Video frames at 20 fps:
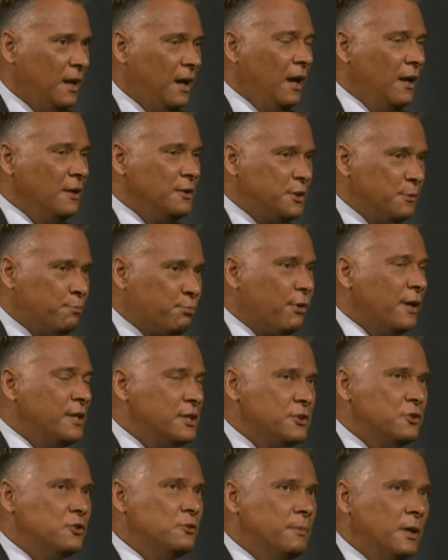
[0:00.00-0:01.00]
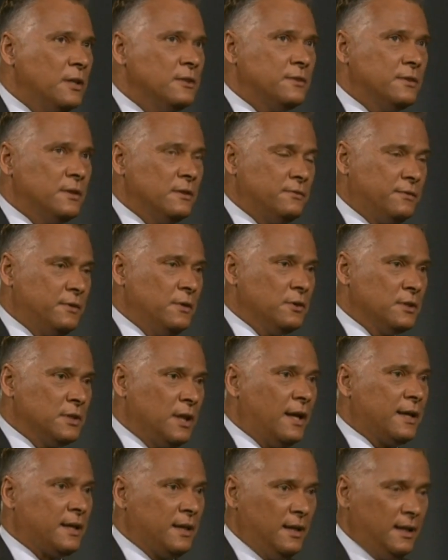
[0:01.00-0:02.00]
Hopelessness. Depression almost feels
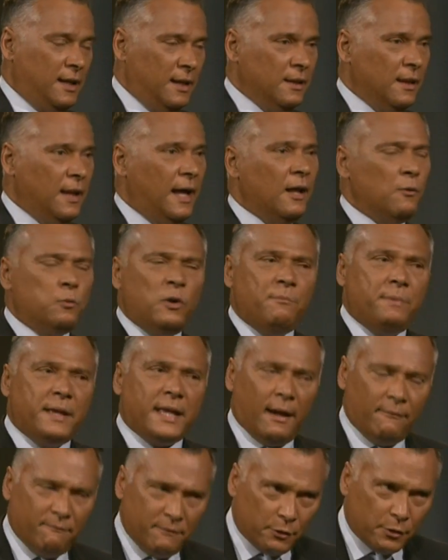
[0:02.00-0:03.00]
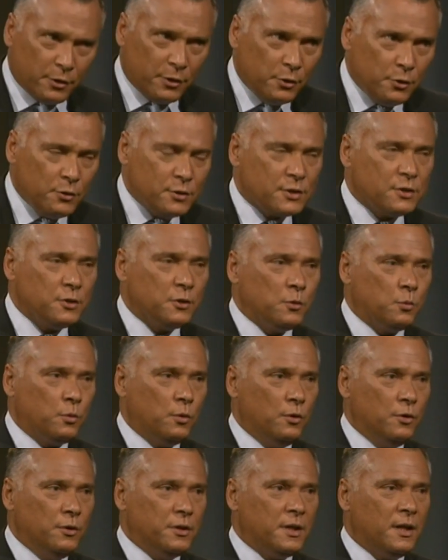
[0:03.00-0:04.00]
like a, a We've become very used to the mm.
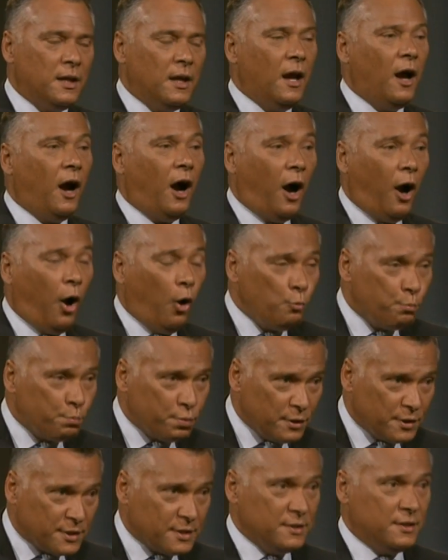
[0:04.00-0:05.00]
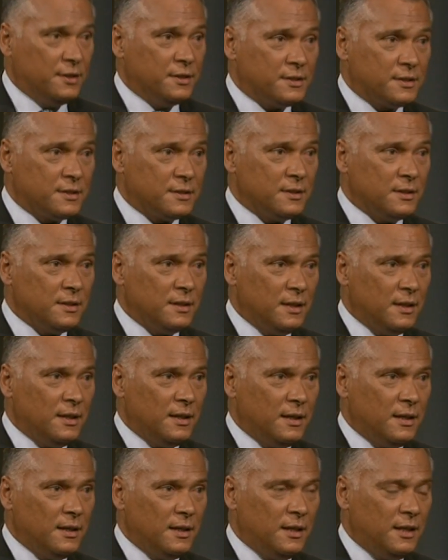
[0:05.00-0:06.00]
word. Hopelessness mm.
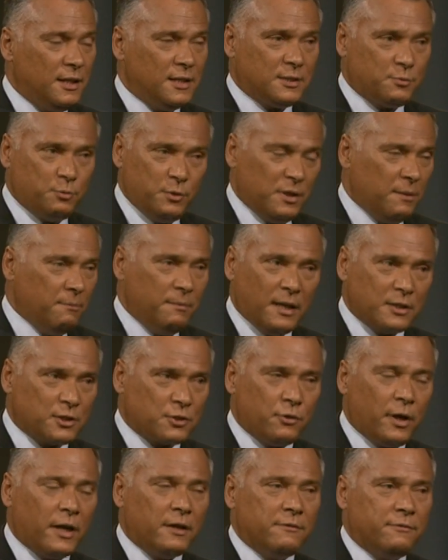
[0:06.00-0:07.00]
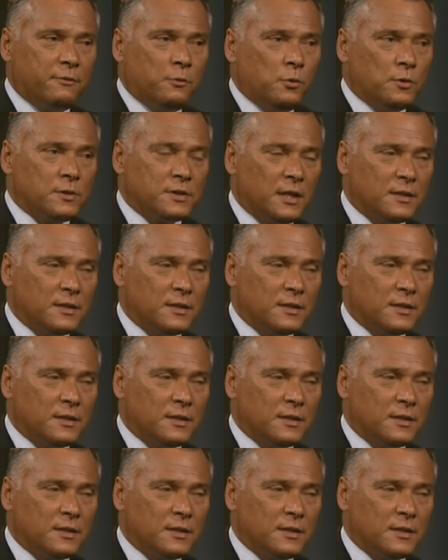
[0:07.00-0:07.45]
hits with a much greater force,